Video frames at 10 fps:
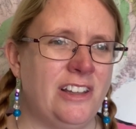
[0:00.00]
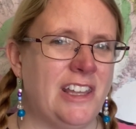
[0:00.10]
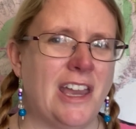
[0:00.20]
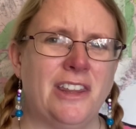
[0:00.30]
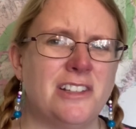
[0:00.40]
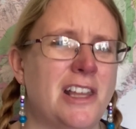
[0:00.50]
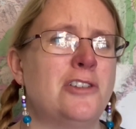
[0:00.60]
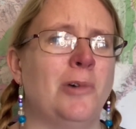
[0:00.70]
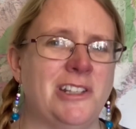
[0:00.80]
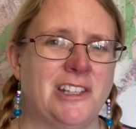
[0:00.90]
Yeah,
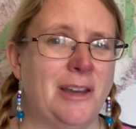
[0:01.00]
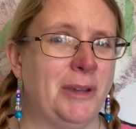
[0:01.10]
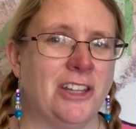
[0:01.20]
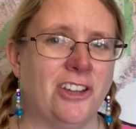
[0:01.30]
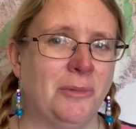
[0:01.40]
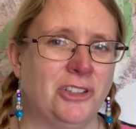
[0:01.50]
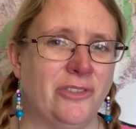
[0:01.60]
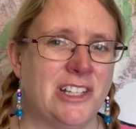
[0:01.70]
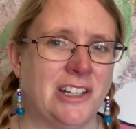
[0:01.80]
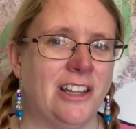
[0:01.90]
that's quite a damning indictment
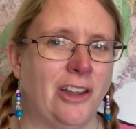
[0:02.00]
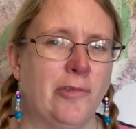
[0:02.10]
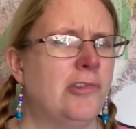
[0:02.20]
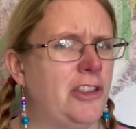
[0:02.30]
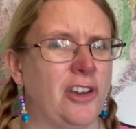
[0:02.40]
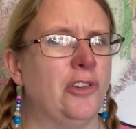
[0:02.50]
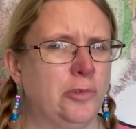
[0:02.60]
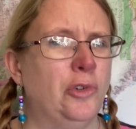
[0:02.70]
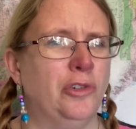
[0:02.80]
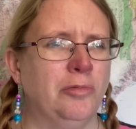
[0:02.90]
of it, isn't it? I would rather go
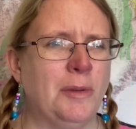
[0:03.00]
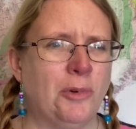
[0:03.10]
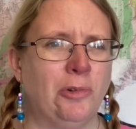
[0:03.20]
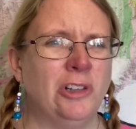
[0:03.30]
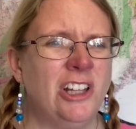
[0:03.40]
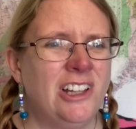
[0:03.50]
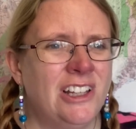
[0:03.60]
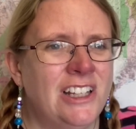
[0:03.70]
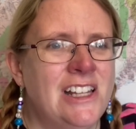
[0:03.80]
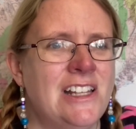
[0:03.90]
to an ordinary pool.
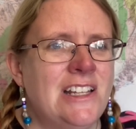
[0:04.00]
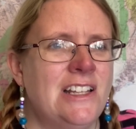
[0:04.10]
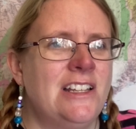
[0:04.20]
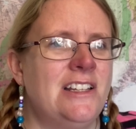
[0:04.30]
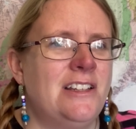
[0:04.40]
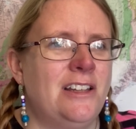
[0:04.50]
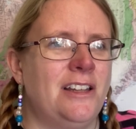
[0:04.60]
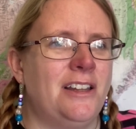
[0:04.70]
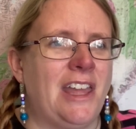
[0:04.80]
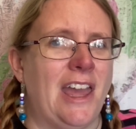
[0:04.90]

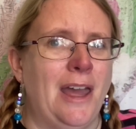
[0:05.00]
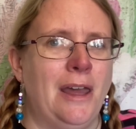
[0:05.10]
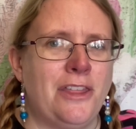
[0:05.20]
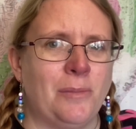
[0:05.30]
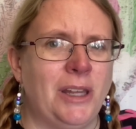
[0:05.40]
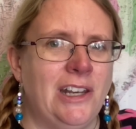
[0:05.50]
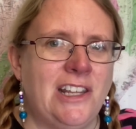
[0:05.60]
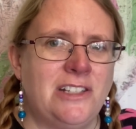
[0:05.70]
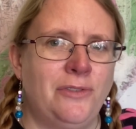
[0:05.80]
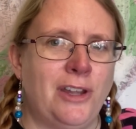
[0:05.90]
Yeah, I think my
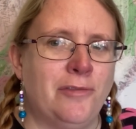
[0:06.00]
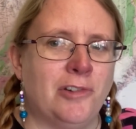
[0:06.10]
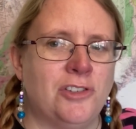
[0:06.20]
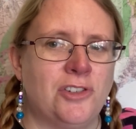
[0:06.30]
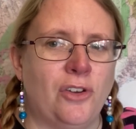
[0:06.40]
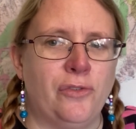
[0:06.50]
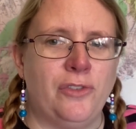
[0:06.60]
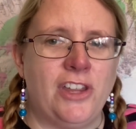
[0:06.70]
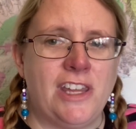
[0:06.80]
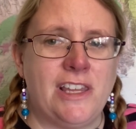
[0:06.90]
least favourite
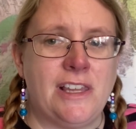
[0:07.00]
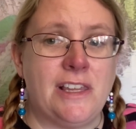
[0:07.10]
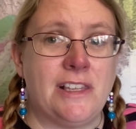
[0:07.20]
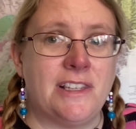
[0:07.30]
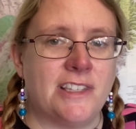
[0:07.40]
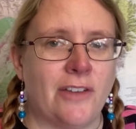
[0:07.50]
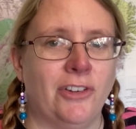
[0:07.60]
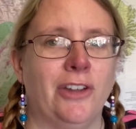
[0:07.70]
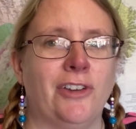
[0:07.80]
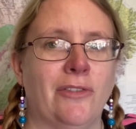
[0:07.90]
of the
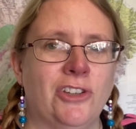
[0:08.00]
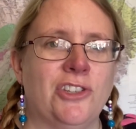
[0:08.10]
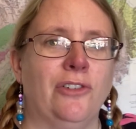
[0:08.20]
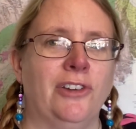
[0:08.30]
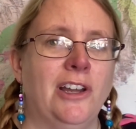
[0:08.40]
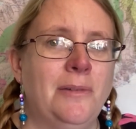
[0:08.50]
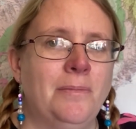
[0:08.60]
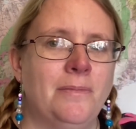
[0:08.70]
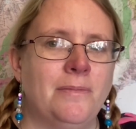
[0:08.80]
7 I've covered so far.